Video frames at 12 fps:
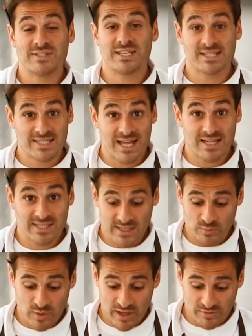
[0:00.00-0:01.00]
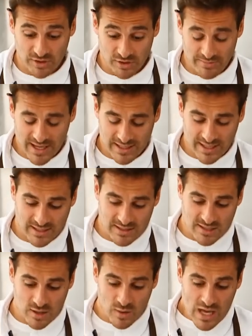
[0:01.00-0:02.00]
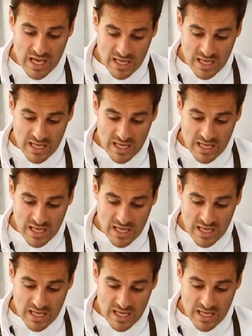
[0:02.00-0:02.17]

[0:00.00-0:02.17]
success in whatever you're making. So